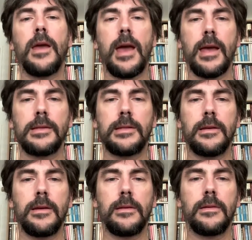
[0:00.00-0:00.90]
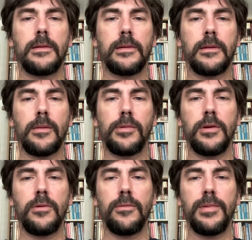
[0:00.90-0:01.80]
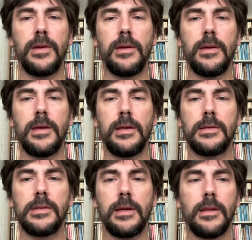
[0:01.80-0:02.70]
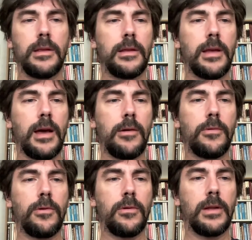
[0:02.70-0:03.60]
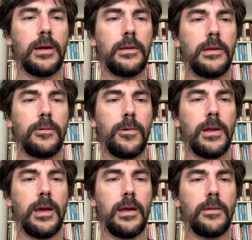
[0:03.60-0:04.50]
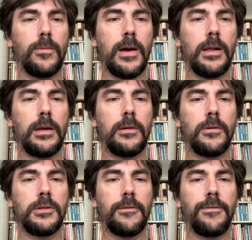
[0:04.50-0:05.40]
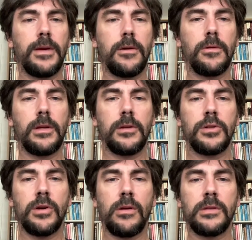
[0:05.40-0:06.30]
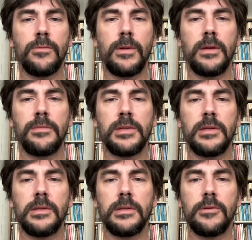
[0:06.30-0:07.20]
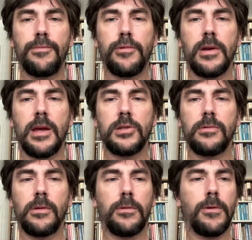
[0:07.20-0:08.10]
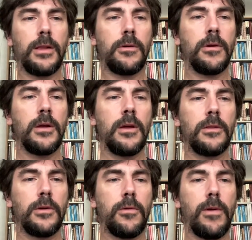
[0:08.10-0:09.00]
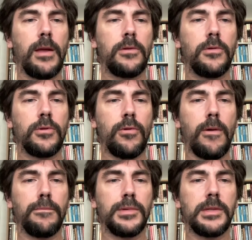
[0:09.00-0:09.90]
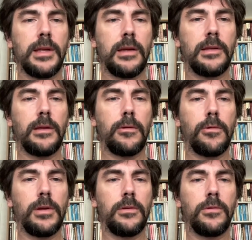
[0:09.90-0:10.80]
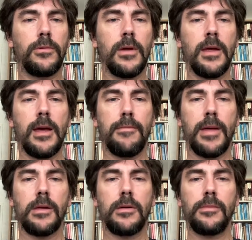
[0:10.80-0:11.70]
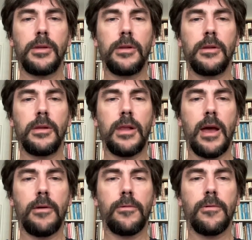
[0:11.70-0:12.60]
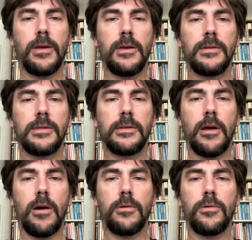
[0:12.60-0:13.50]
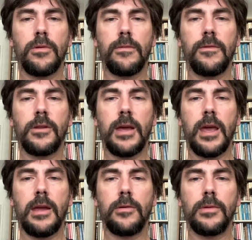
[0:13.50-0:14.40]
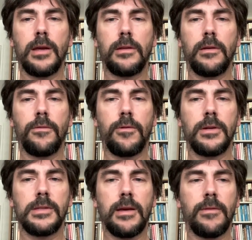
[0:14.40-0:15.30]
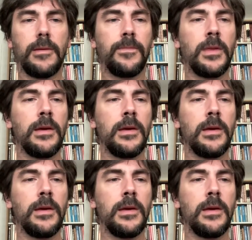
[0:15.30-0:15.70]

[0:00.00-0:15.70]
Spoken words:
as did W.B. Yeats in The Tower 1928, while it also figured in Charles Williams's supernatural thriller The Greater Trumps 1932 and Malcolm Lowry's Under the Volcano 1947.